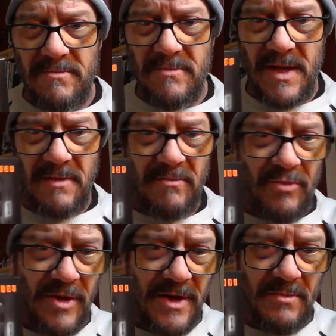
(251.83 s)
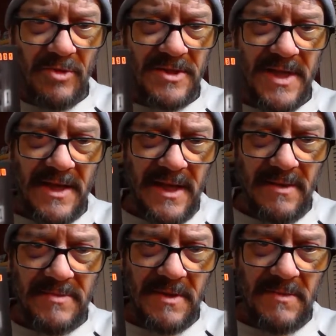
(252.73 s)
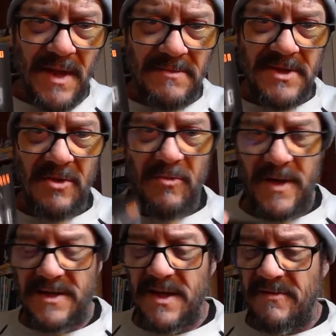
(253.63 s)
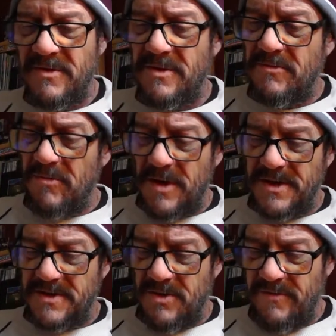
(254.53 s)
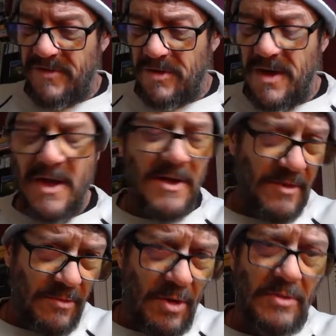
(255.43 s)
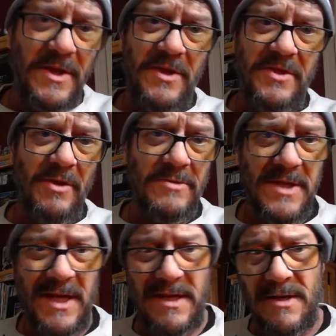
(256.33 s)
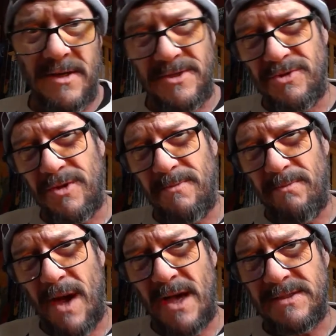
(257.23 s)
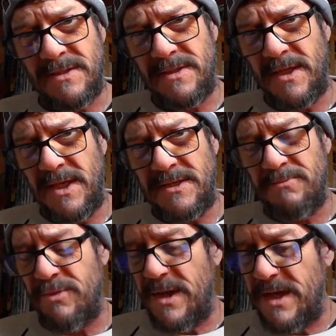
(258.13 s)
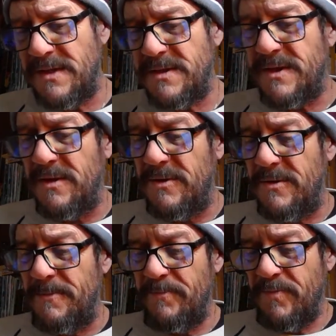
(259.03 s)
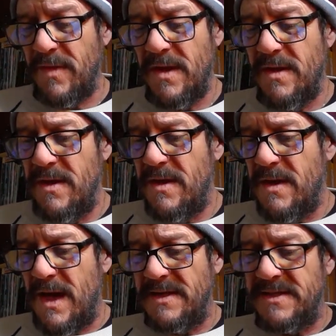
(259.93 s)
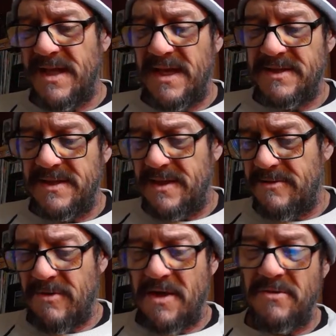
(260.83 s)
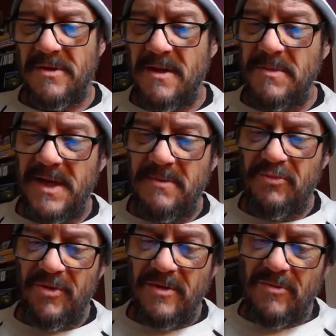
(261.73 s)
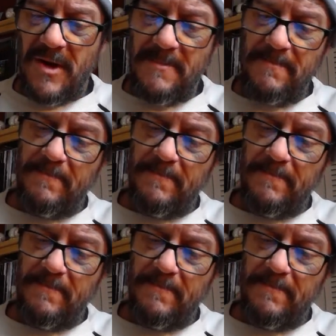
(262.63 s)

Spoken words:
like printing them or sending them sometimes till weeks after the run is over. There were only 1,300 boxes of these printed, so I'd say it's a rather limited print run.